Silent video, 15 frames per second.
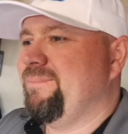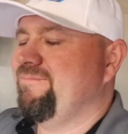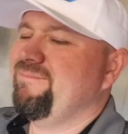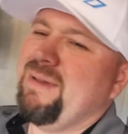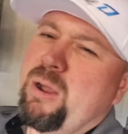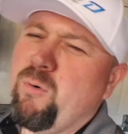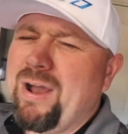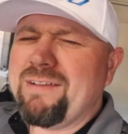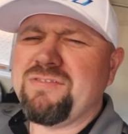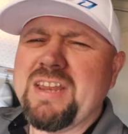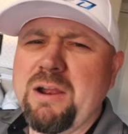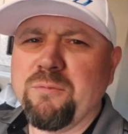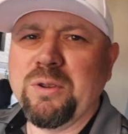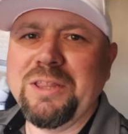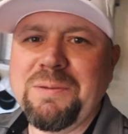my wife's
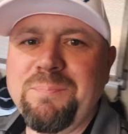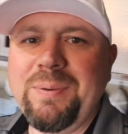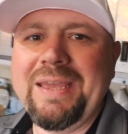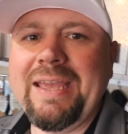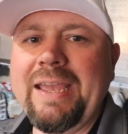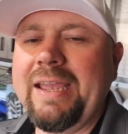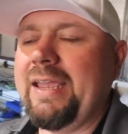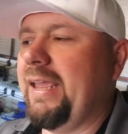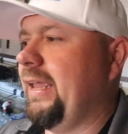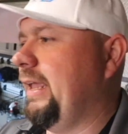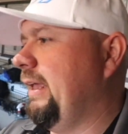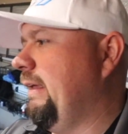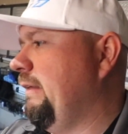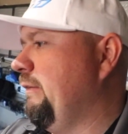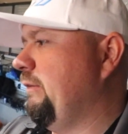not really big
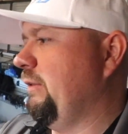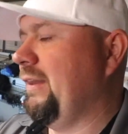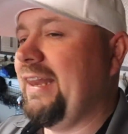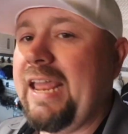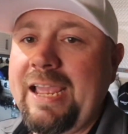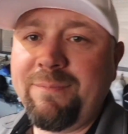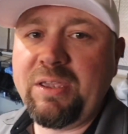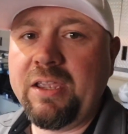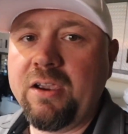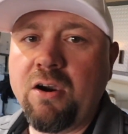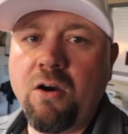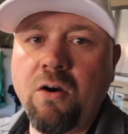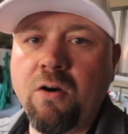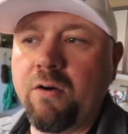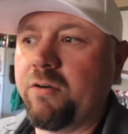into naming
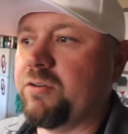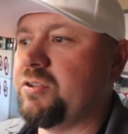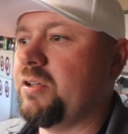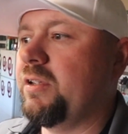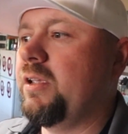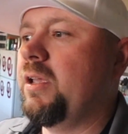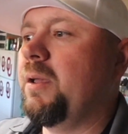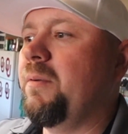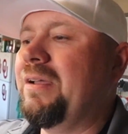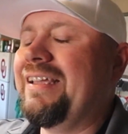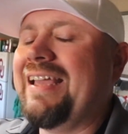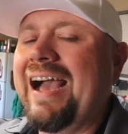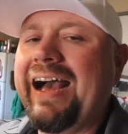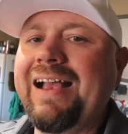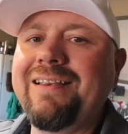cars.
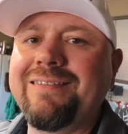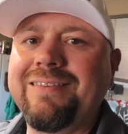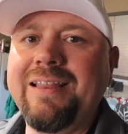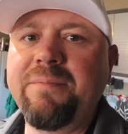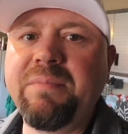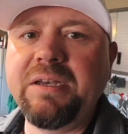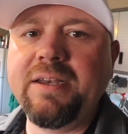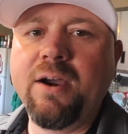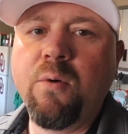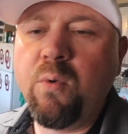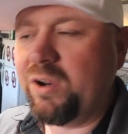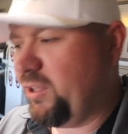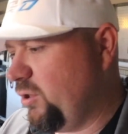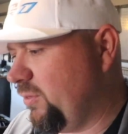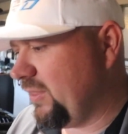Guys, let me know
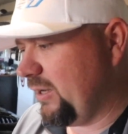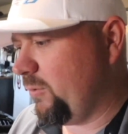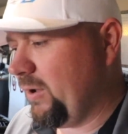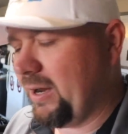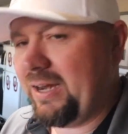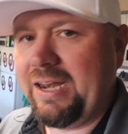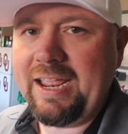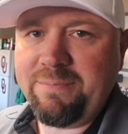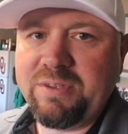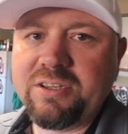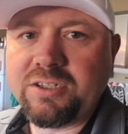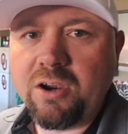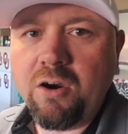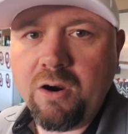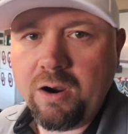what you think we ought to name
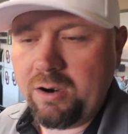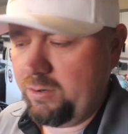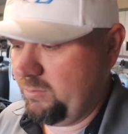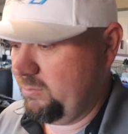this car.